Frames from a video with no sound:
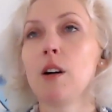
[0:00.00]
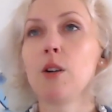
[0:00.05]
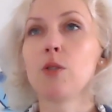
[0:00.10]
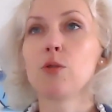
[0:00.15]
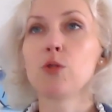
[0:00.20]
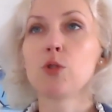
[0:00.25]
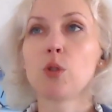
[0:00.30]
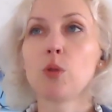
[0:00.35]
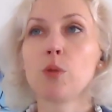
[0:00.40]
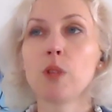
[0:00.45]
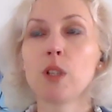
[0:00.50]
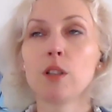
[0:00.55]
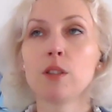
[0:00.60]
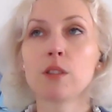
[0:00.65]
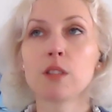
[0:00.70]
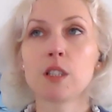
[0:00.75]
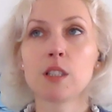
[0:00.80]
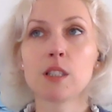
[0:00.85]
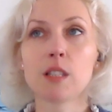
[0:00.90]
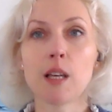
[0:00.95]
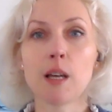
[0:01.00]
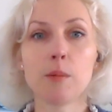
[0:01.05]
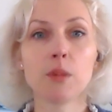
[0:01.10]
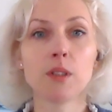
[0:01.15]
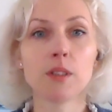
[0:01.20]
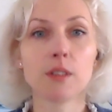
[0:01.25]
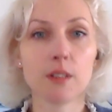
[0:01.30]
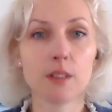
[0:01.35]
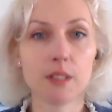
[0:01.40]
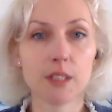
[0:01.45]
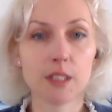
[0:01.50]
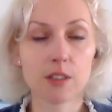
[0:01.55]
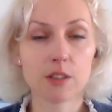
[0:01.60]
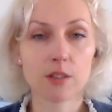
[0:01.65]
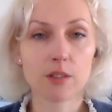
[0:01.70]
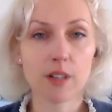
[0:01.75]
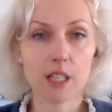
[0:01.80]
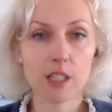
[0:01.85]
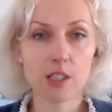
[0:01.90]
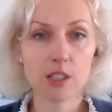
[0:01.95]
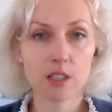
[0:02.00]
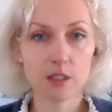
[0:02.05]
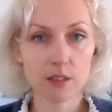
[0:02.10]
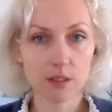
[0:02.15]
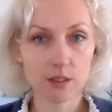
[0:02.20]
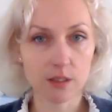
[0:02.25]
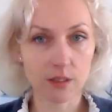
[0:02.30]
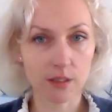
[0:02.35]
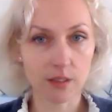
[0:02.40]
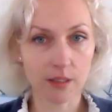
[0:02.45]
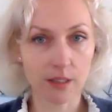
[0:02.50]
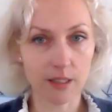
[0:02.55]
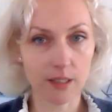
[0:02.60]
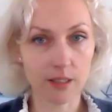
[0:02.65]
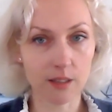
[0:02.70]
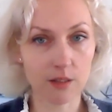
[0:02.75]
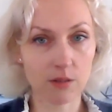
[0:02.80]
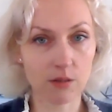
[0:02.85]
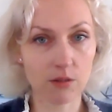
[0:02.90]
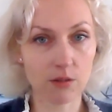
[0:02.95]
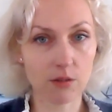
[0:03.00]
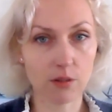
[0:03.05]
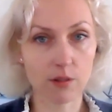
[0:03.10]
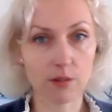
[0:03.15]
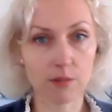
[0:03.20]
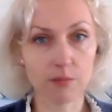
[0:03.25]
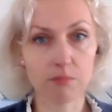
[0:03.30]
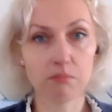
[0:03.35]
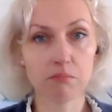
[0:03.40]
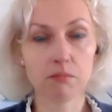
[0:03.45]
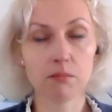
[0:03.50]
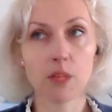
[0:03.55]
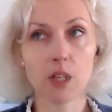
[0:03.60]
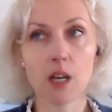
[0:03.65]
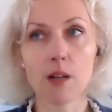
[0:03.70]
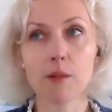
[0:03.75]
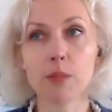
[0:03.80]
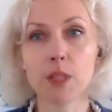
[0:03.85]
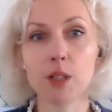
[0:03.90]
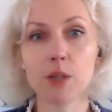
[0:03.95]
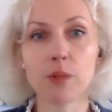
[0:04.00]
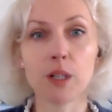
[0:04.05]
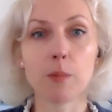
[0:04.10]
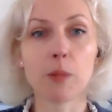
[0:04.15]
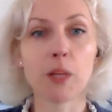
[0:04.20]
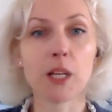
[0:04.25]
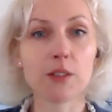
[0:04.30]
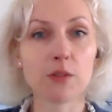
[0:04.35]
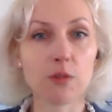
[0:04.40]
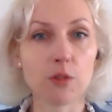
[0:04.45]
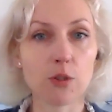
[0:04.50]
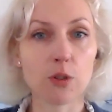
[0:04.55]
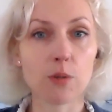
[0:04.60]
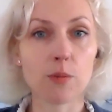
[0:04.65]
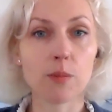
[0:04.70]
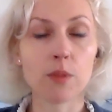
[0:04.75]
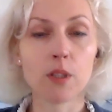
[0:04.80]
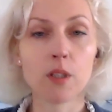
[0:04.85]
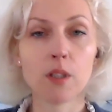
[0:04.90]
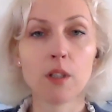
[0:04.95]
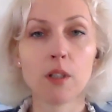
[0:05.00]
So we looked at SAML integrations and meanwhile platform,